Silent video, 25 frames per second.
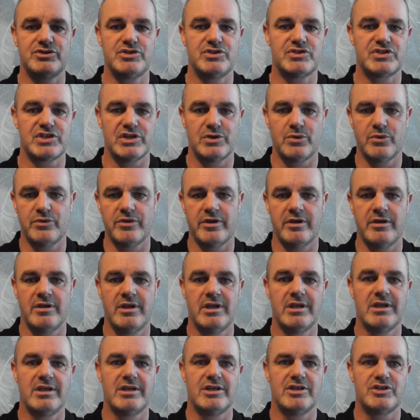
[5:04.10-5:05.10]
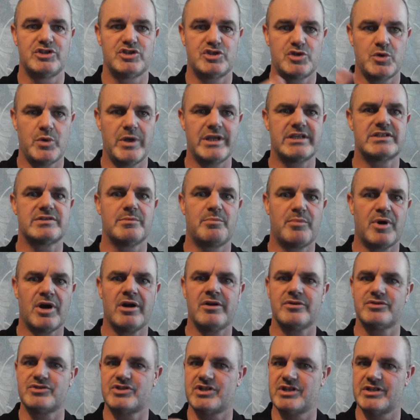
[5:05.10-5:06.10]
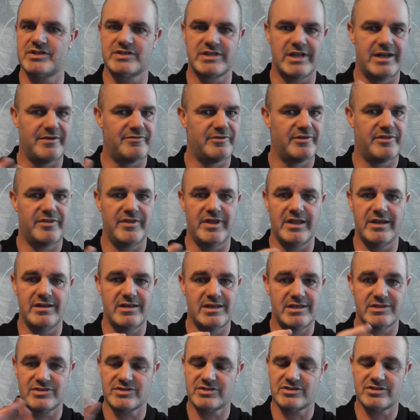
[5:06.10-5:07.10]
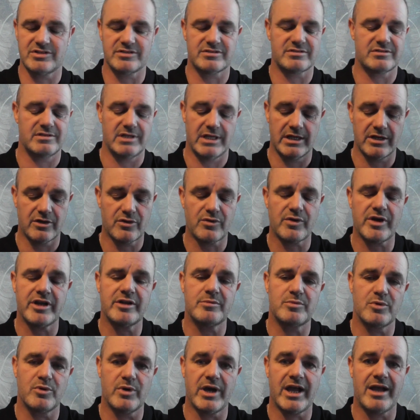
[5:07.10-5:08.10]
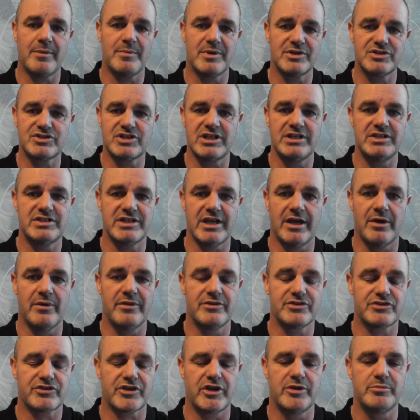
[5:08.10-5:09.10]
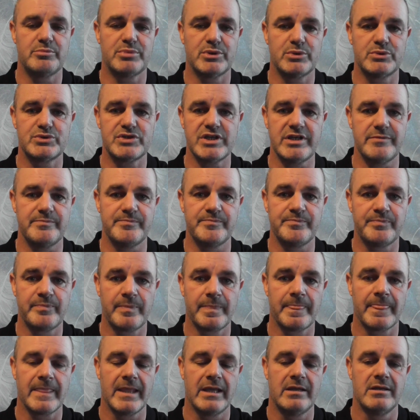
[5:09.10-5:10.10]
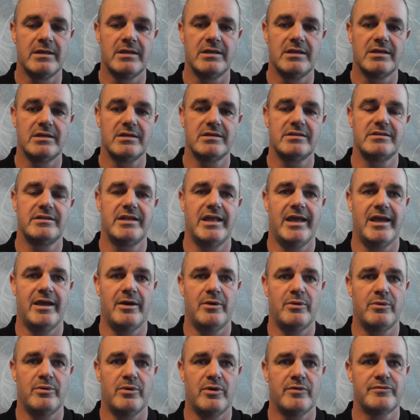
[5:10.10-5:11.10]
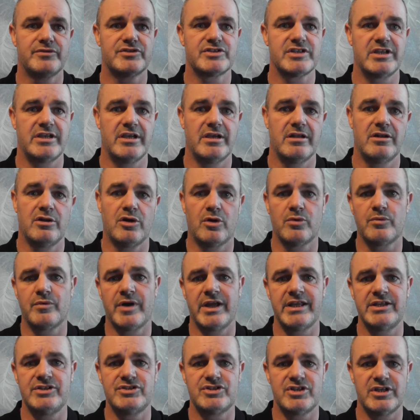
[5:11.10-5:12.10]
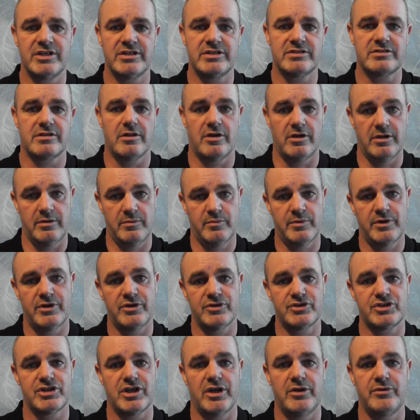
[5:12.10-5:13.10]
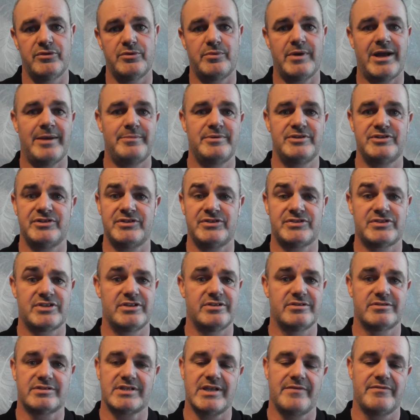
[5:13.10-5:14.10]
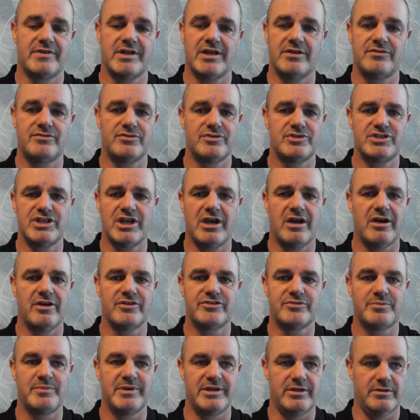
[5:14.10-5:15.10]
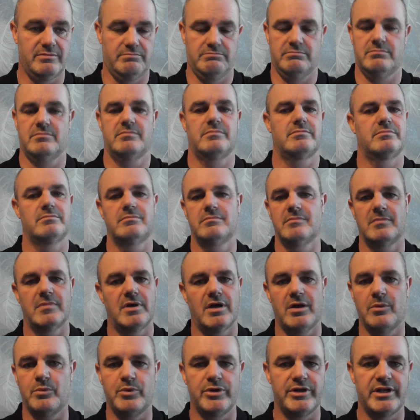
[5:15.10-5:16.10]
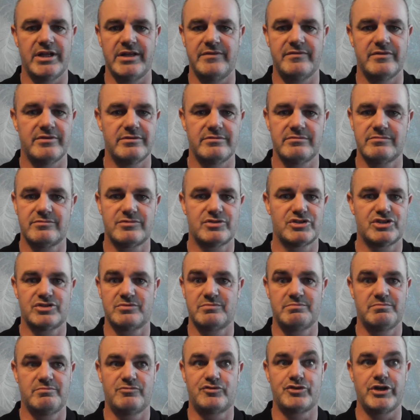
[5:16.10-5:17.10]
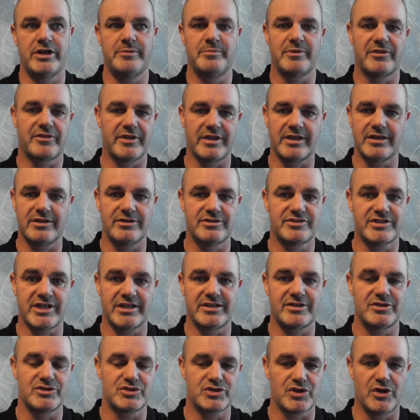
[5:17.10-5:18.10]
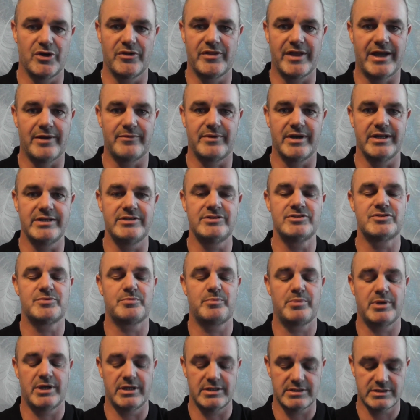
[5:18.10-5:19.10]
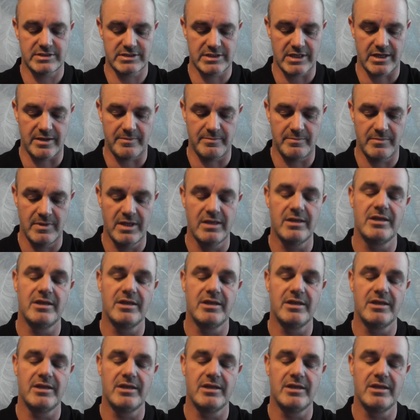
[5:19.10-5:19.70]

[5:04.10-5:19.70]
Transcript: you see all the twigs and branches and everything. It's just incredible how much detail the scope pulls in. Now obviously at long ranges, like when I showed the rabbits at 700 yards, I mean, I wouldn't even dream of taking a shot at that range, but to